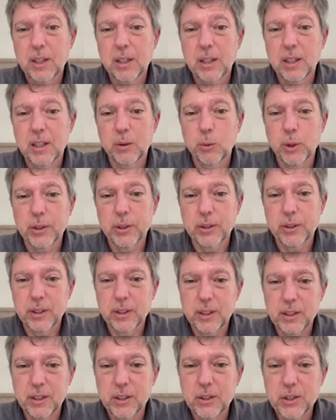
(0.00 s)
what
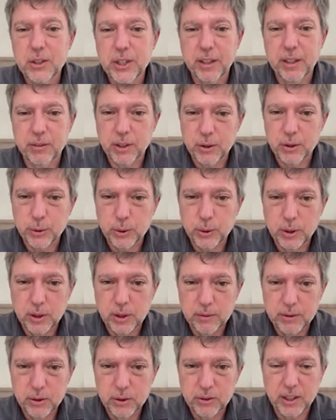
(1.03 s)
the chain of
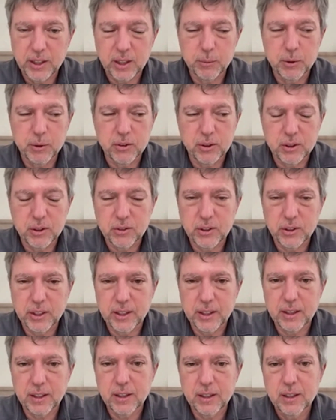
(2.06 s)
control of those documents looks
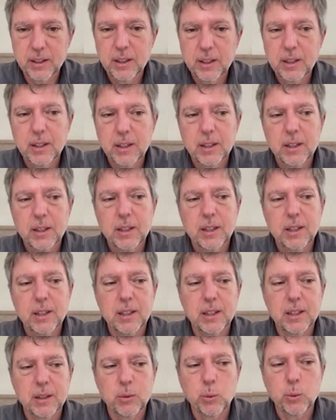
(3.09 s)
like,
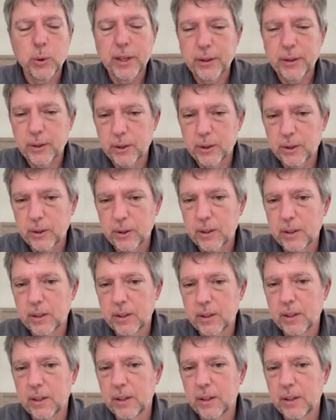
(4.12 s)
whether